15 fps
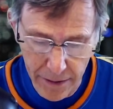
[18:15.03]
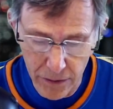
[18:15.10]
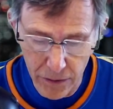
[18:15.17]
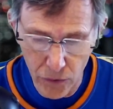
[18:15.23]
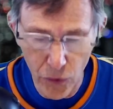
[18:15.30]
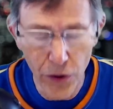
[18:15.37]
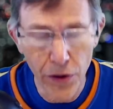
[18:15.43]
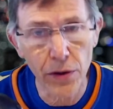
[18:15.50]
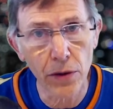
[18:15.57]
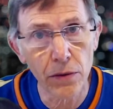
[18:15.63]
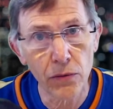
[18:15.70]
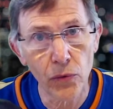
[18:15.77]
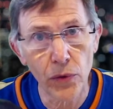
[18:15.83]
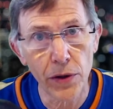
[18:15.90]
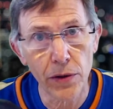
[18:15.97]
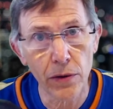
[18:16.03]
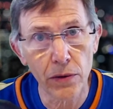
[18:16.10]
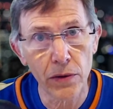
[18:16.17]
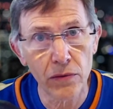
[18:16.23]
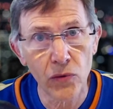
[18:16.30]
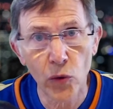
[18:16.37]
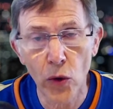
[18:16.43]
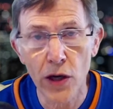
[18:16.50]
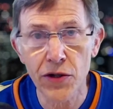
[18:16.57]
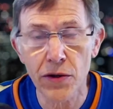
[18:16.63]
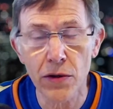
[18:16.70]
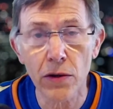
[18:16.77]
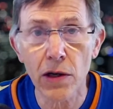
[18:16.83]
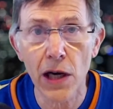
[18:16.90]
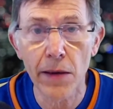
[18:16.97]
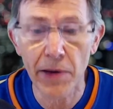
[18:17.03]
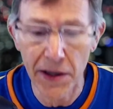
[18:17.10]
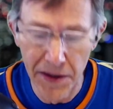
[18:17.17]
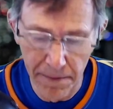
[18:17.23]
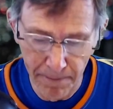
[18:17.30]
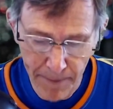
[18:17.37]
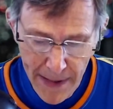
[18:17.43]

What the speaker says: with your question or comments.